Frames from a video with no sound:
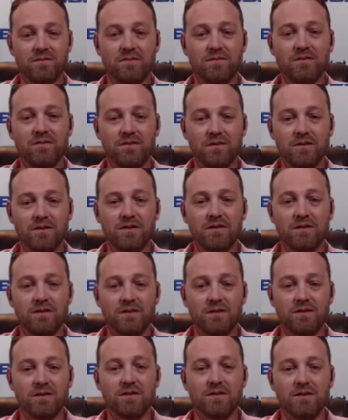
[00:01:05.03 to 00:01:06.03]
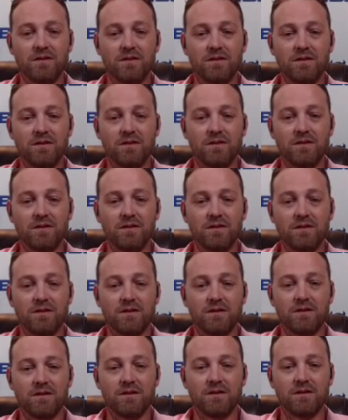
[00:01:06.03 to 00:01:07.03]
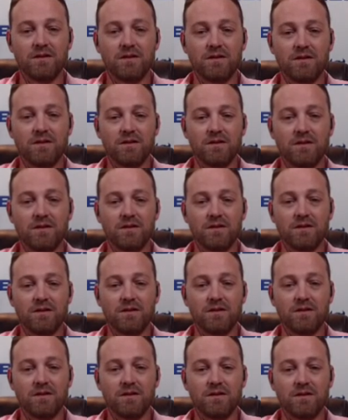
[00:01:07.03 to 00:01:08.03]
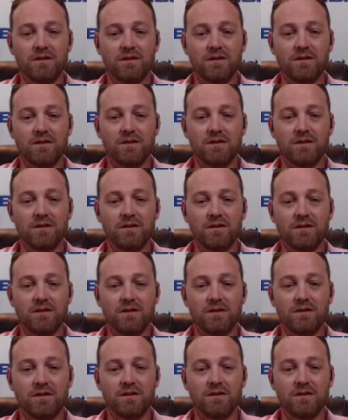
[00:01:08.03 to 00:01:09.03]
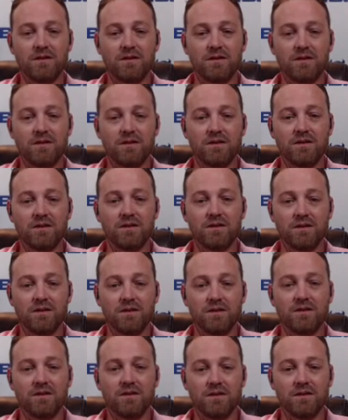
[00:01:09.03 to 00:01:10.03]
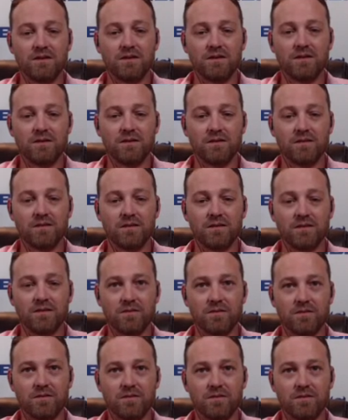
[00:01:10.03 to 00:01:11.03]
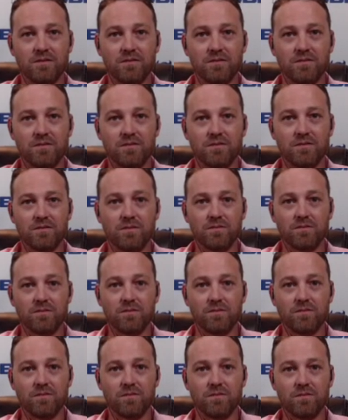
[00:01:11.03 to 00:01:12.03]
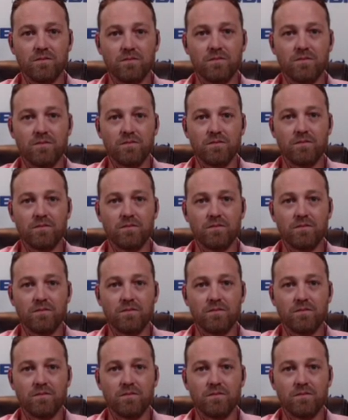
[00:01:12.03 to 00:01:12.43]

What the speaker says: No words are spoken by the person on screen.